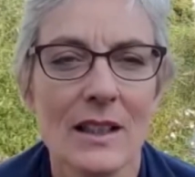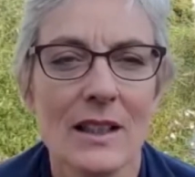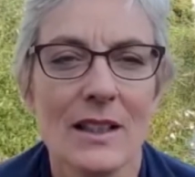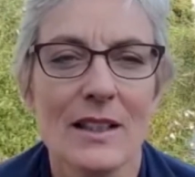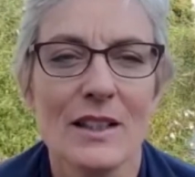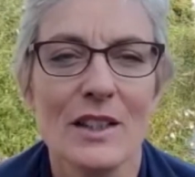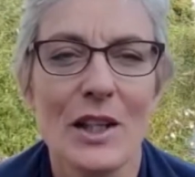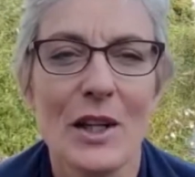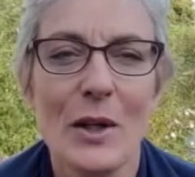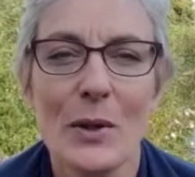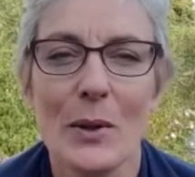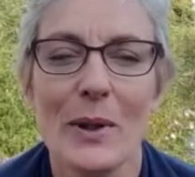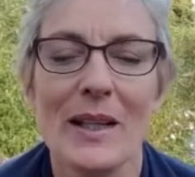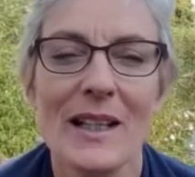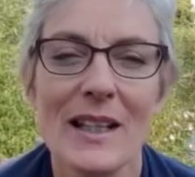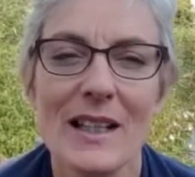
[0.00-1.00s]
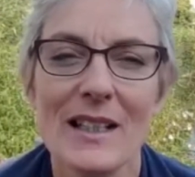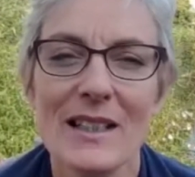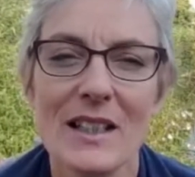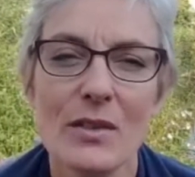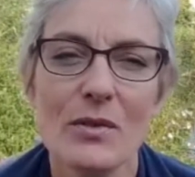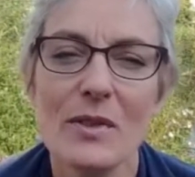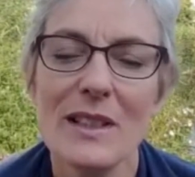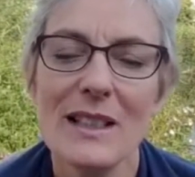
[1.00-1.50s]
So is it
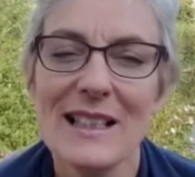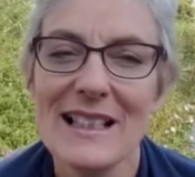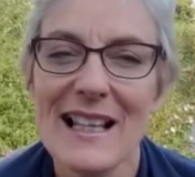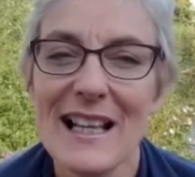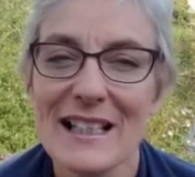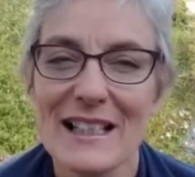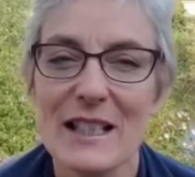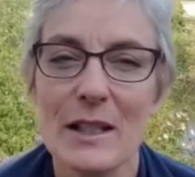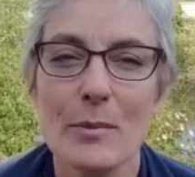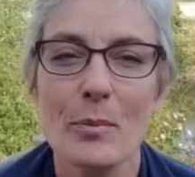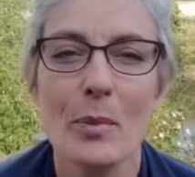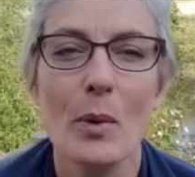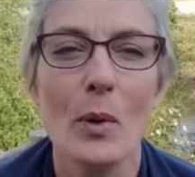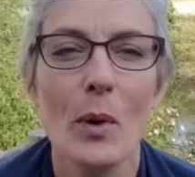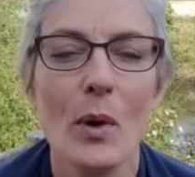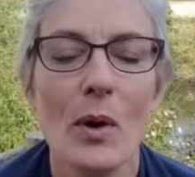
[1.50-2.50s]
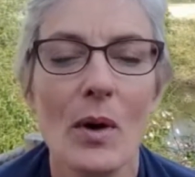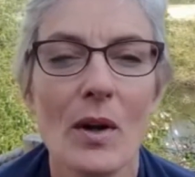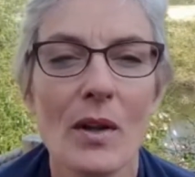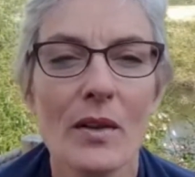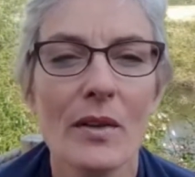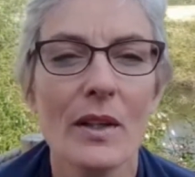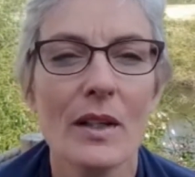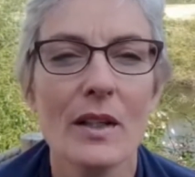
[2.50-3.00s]
really that simple
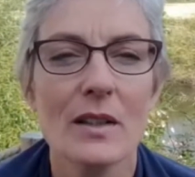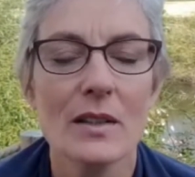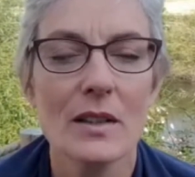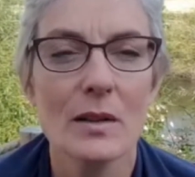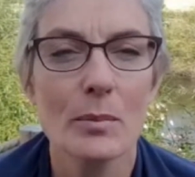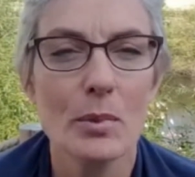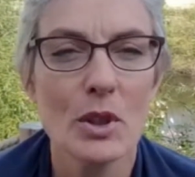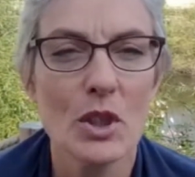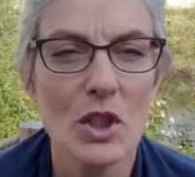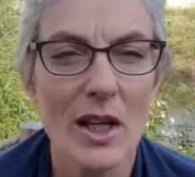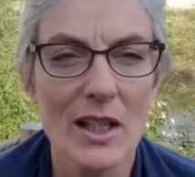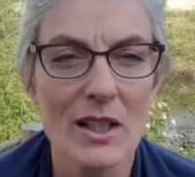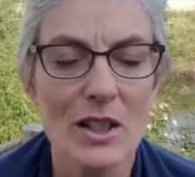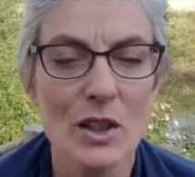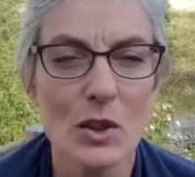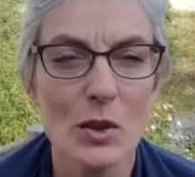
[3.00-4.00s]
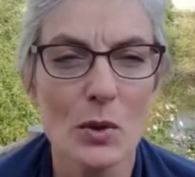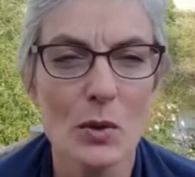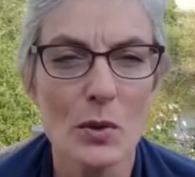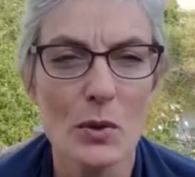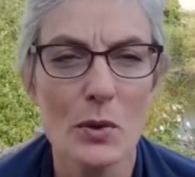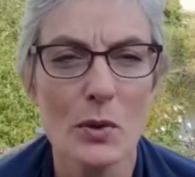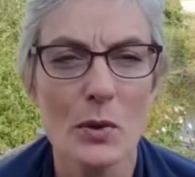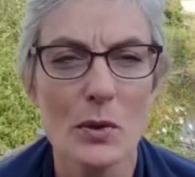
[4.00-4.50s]
that projecting your
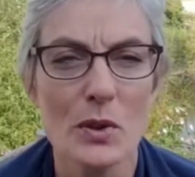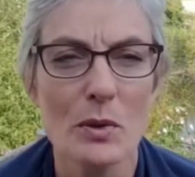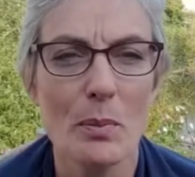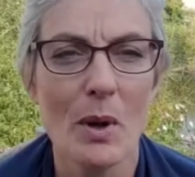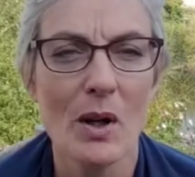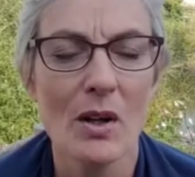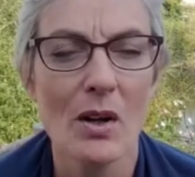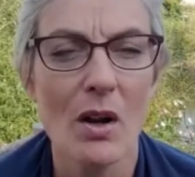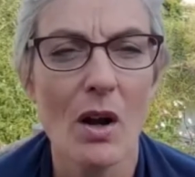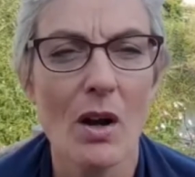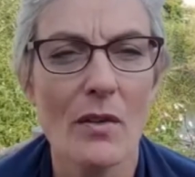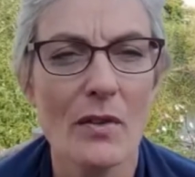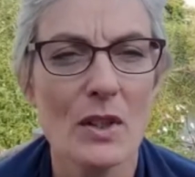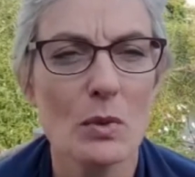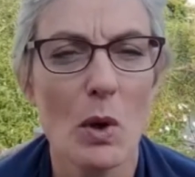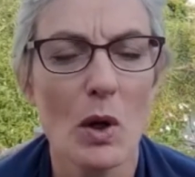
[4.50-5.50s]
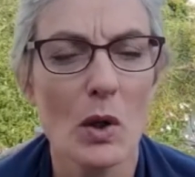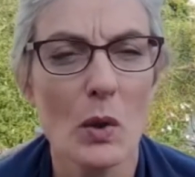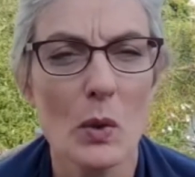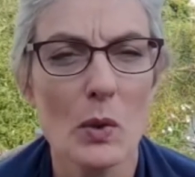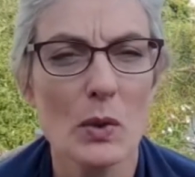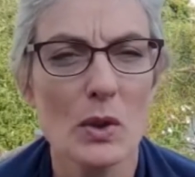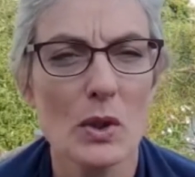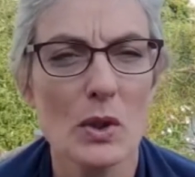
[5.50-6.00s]
thoughts upon life is what
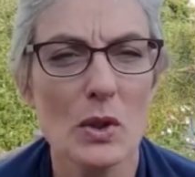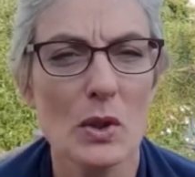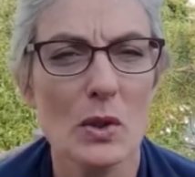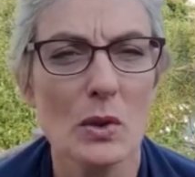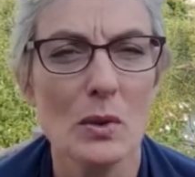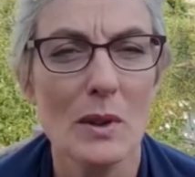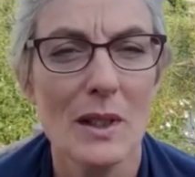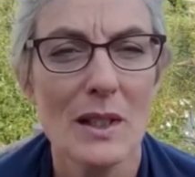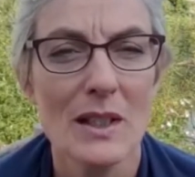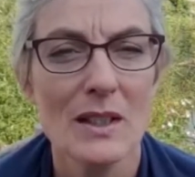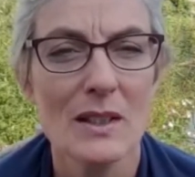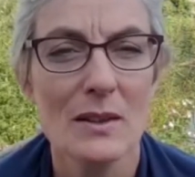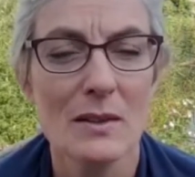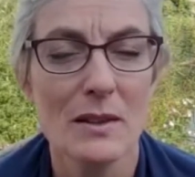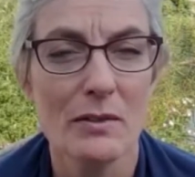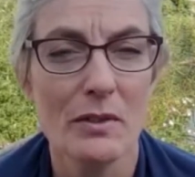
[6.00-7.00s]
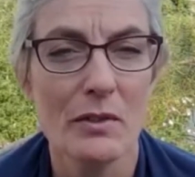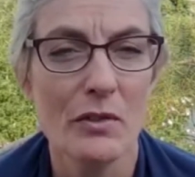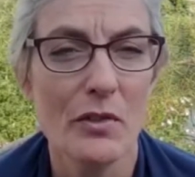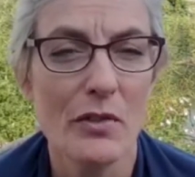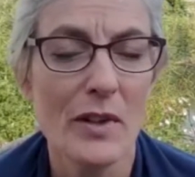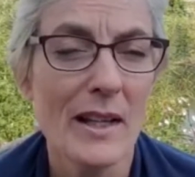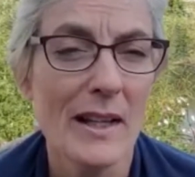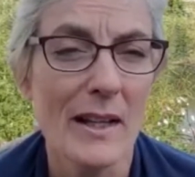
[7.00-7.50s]
causes you to live in
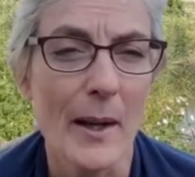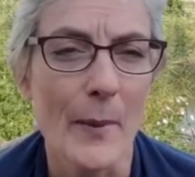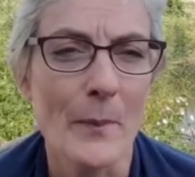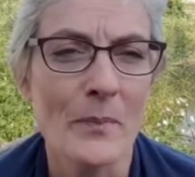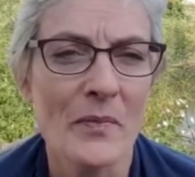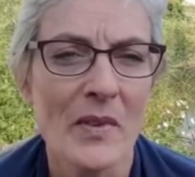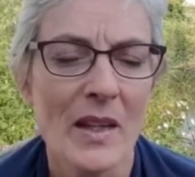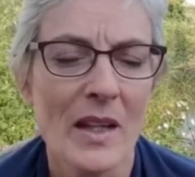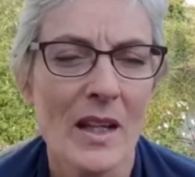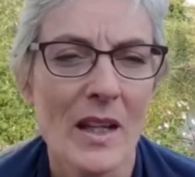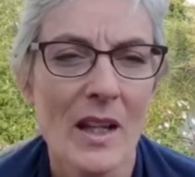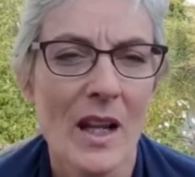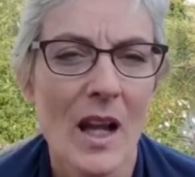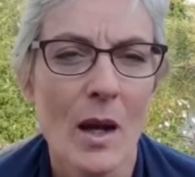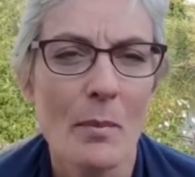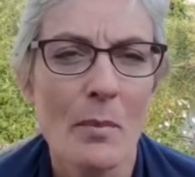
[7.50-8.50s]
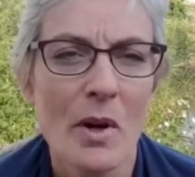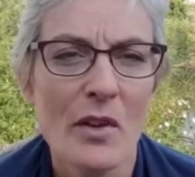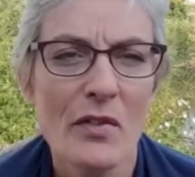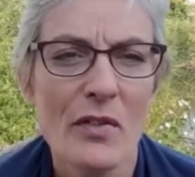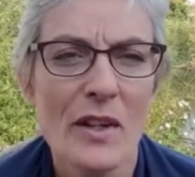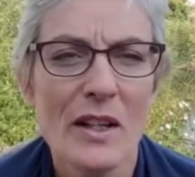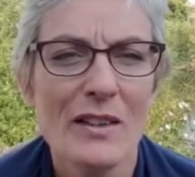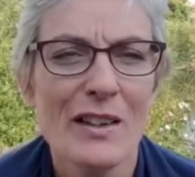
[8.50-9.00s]
fear? And by
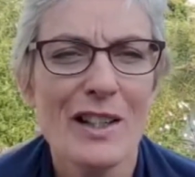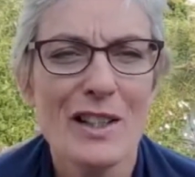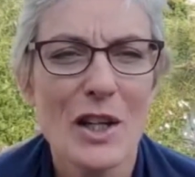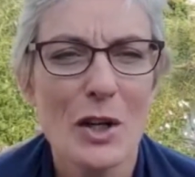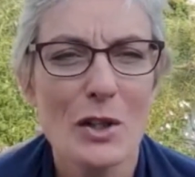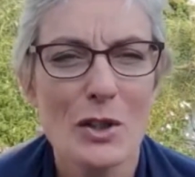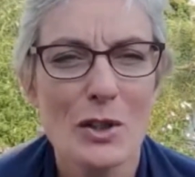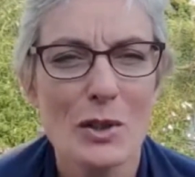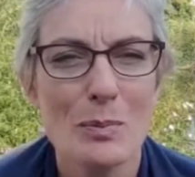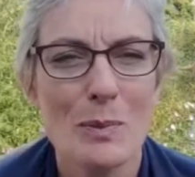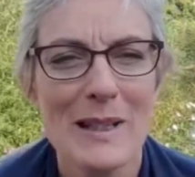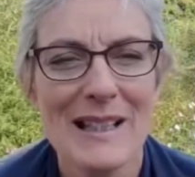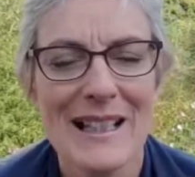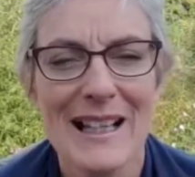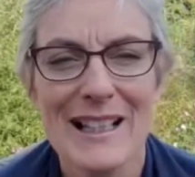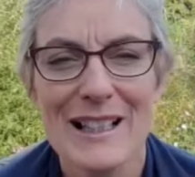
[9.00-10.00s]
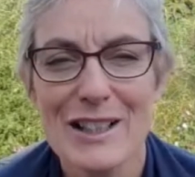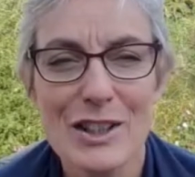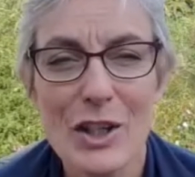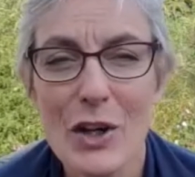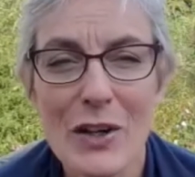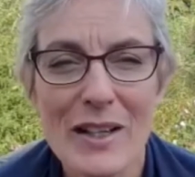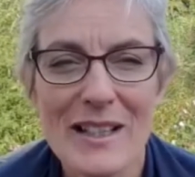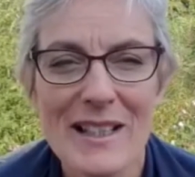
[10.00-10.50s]
fear, I don't just mean
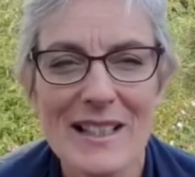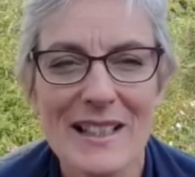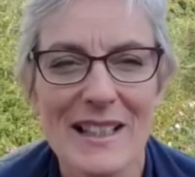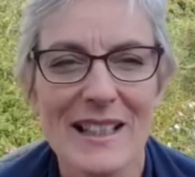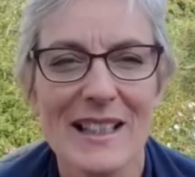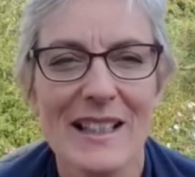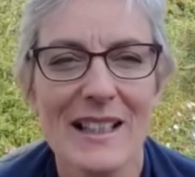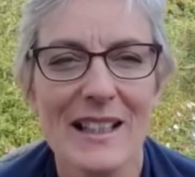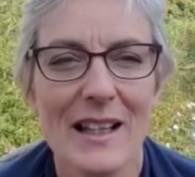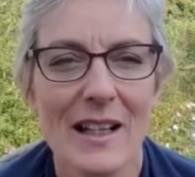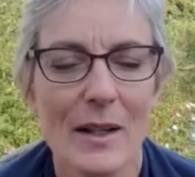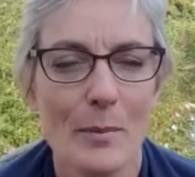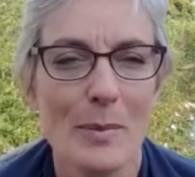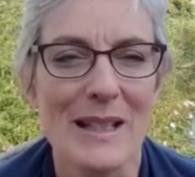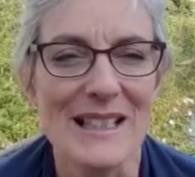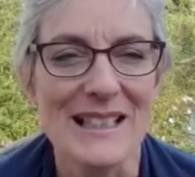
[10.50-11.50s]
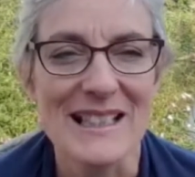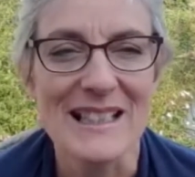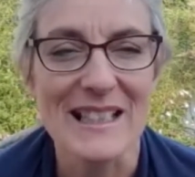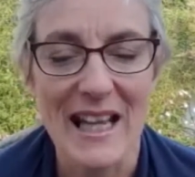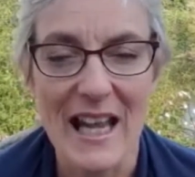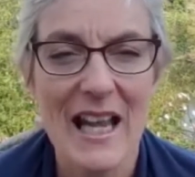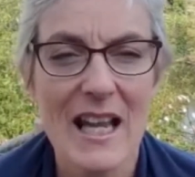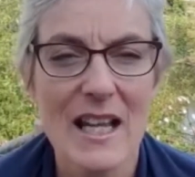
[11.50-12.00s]
anxiety, being
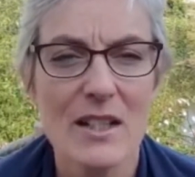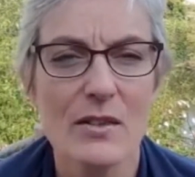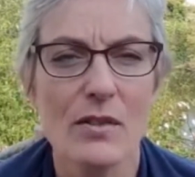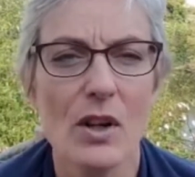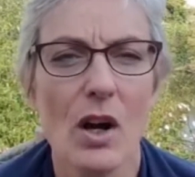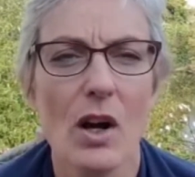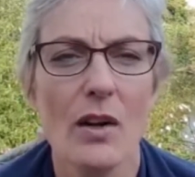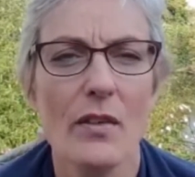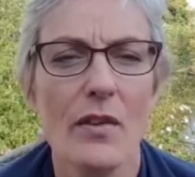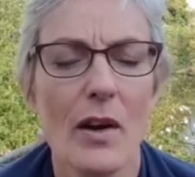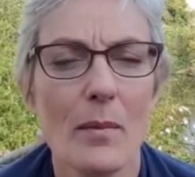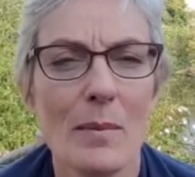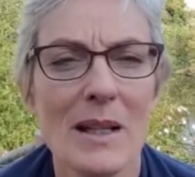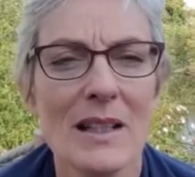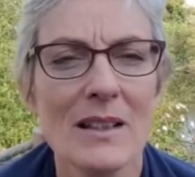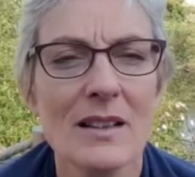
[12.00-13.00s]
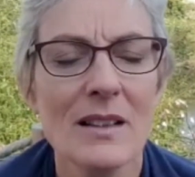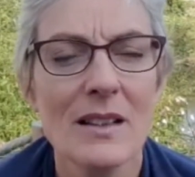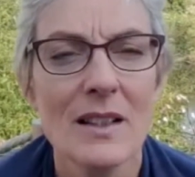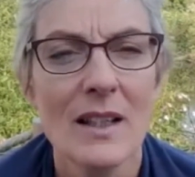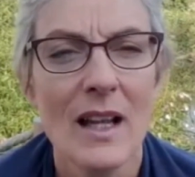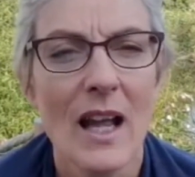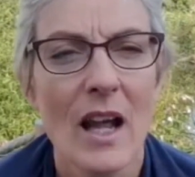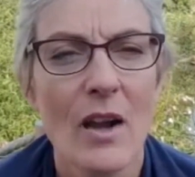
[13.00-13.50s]
scared of life. I mean
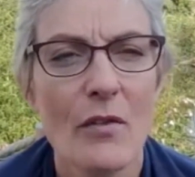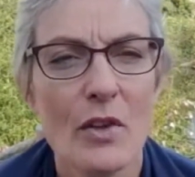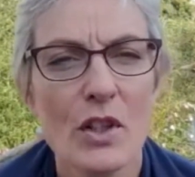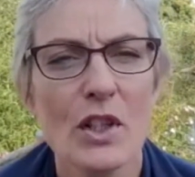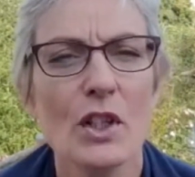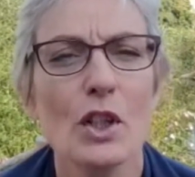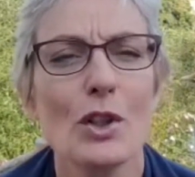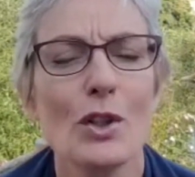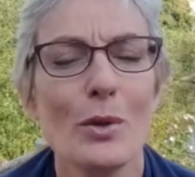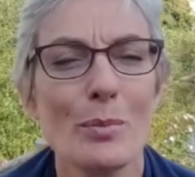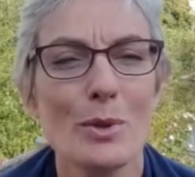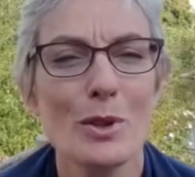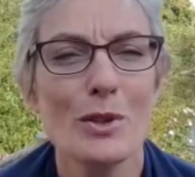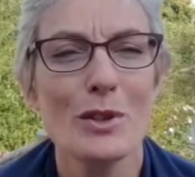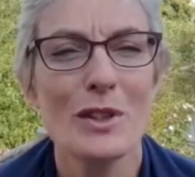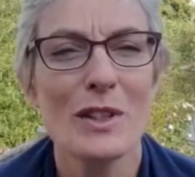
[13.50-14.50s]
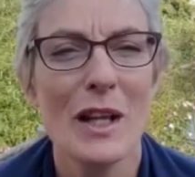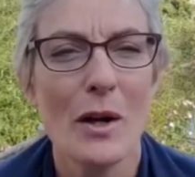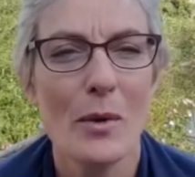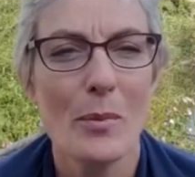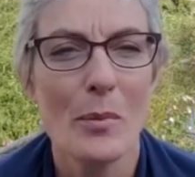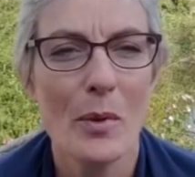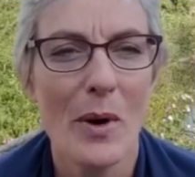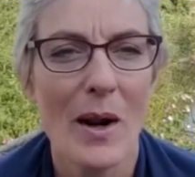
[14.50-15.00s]
everything that comes under that
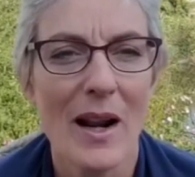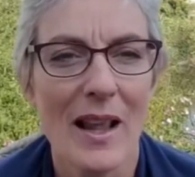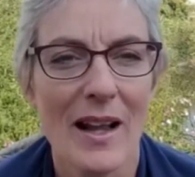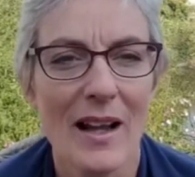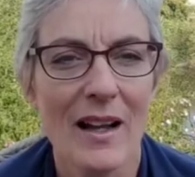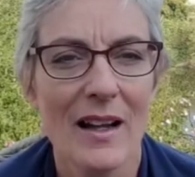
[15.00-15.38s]
umbrella.